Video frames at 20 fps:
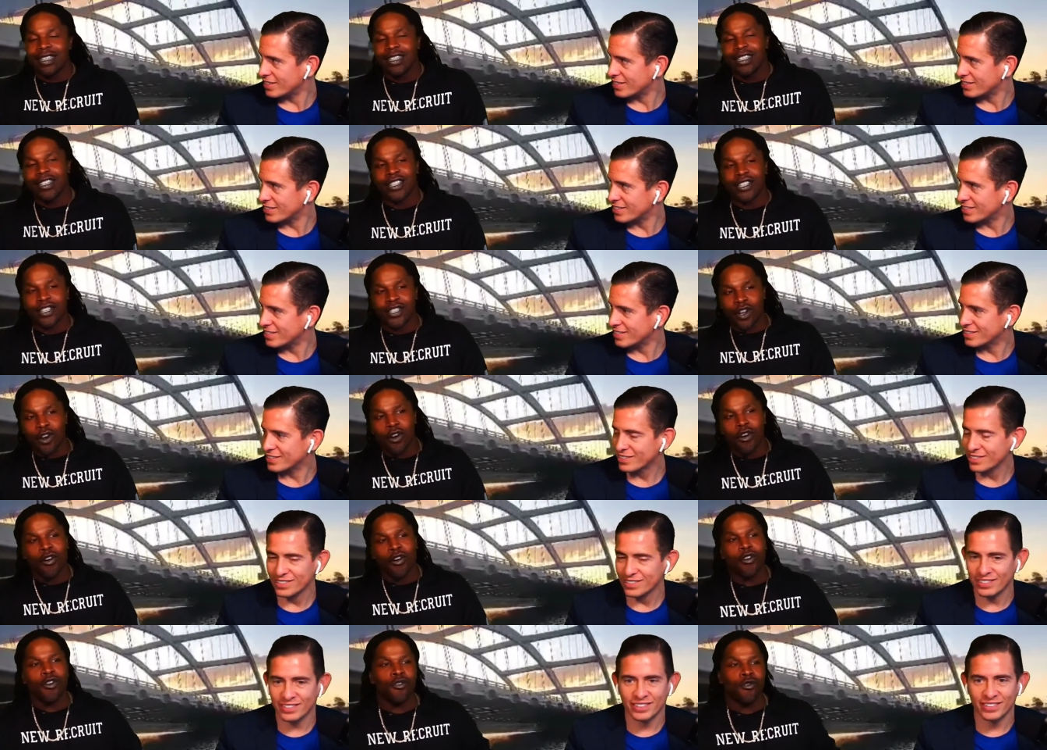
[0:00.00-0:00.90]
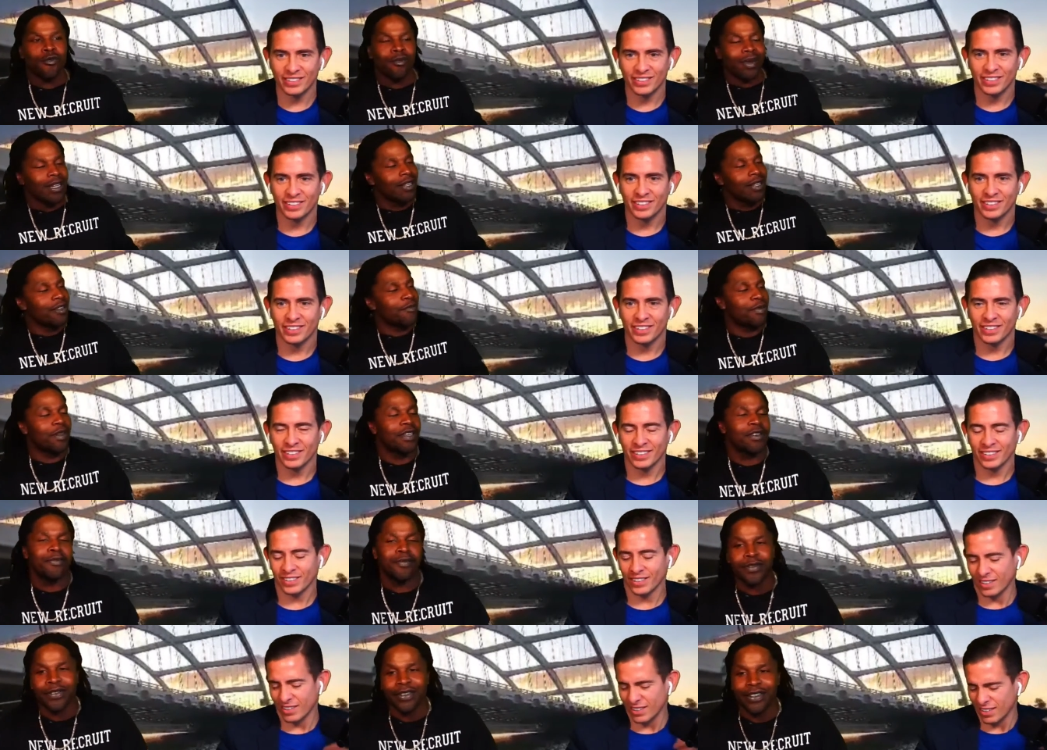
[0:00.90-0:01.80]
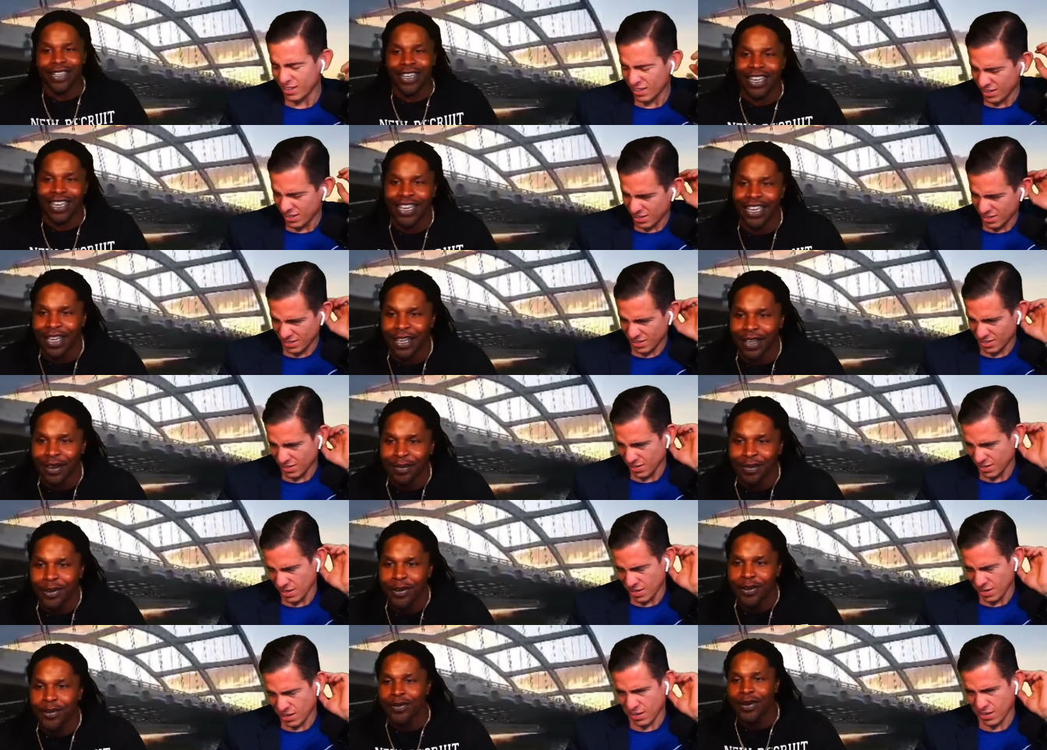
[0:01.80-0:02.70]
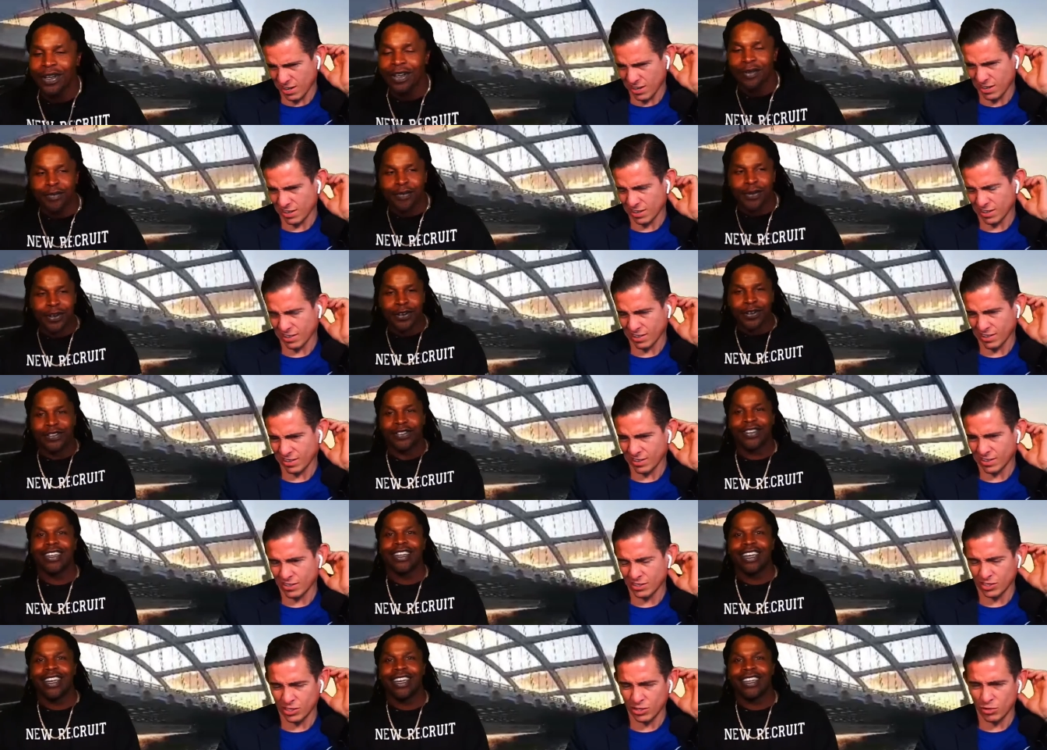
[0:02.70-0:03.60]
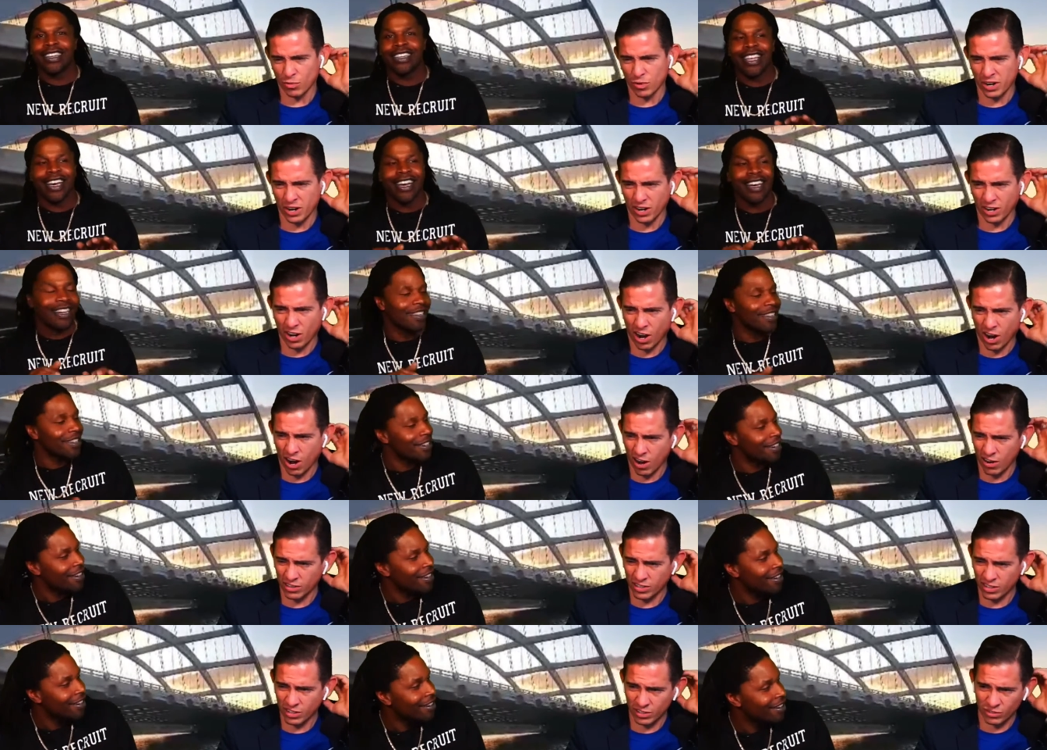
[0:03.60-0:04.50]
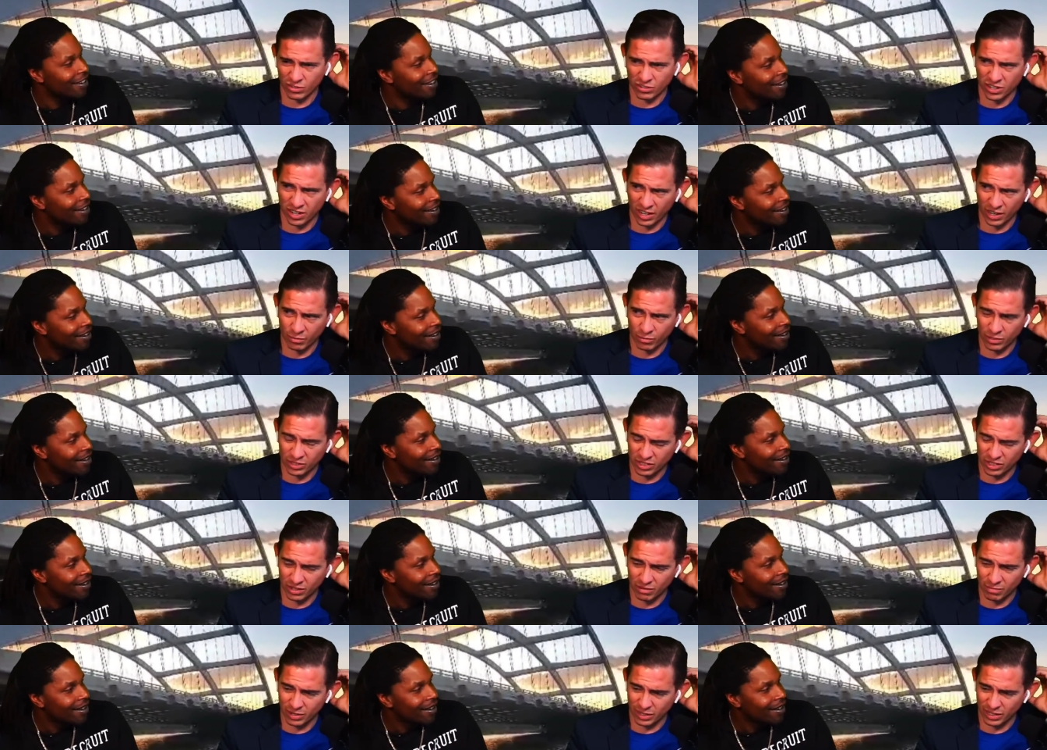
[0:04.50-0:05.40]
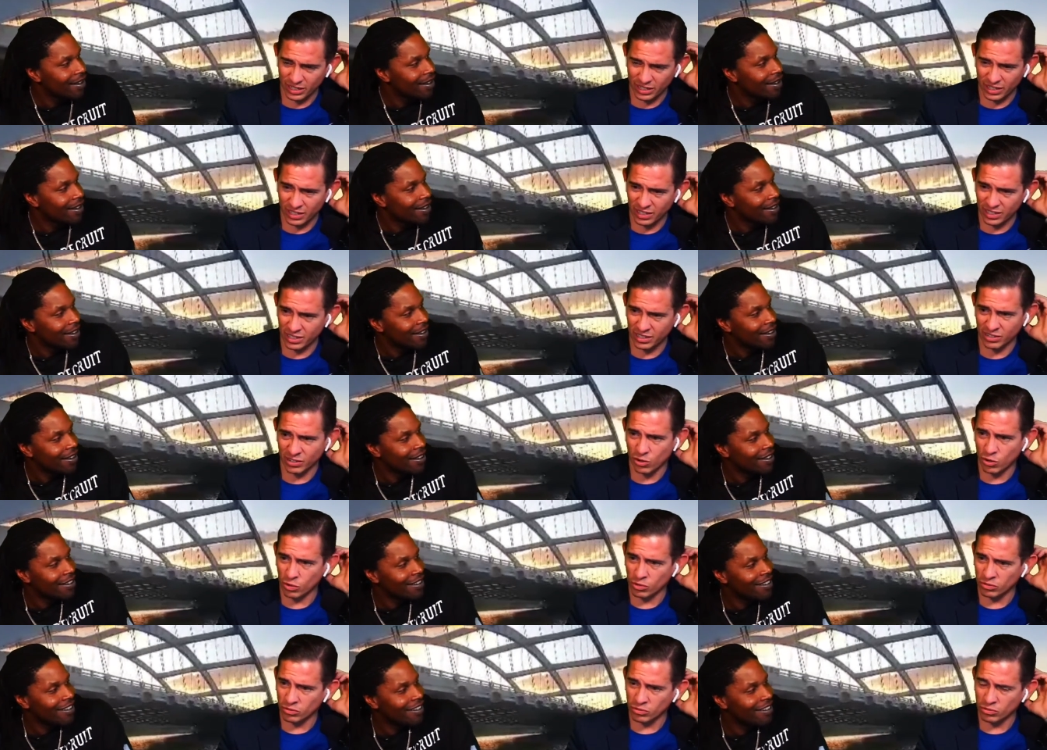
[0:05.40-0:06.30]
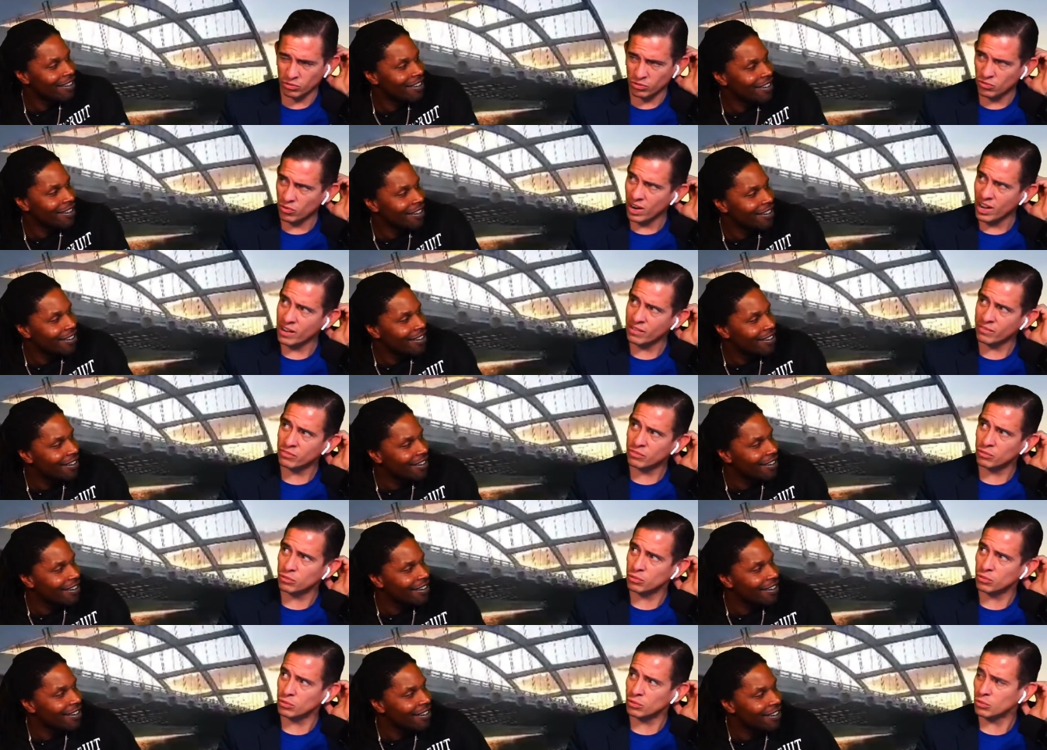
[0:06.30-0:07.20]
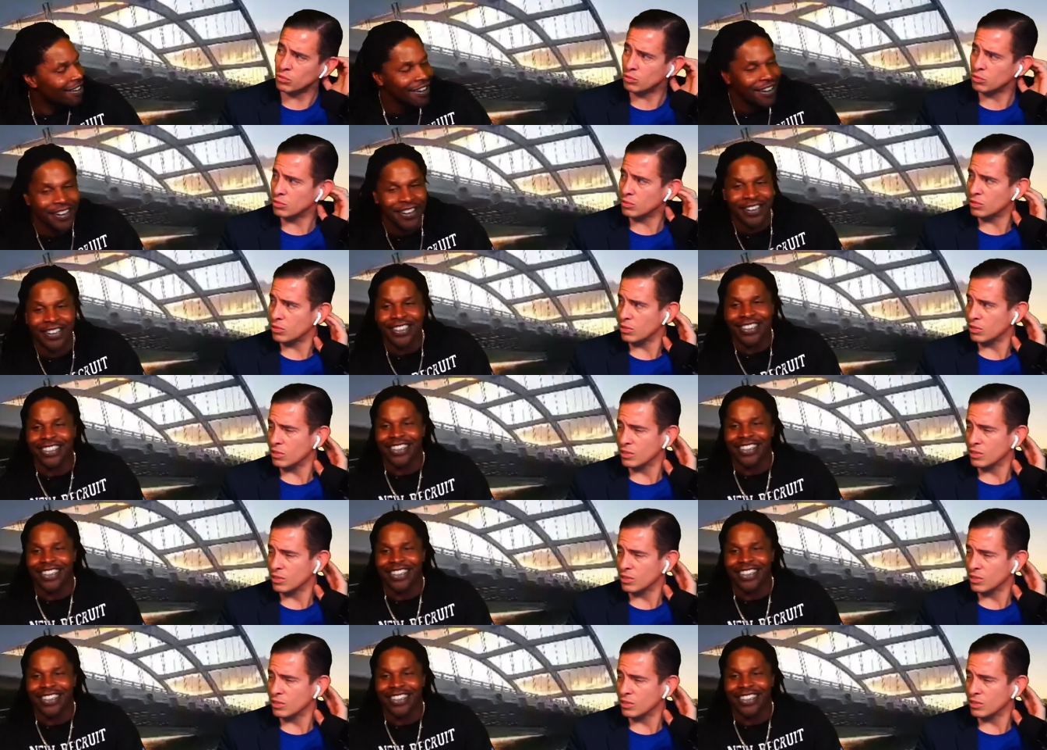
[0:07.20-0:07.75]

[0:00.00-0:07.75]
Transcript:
Speaker 1: it's so many people to name who went pro. Because you and were in a
Speaker 2: car the other day with somebody going through the drive-through. Oh,
Speaker 1: you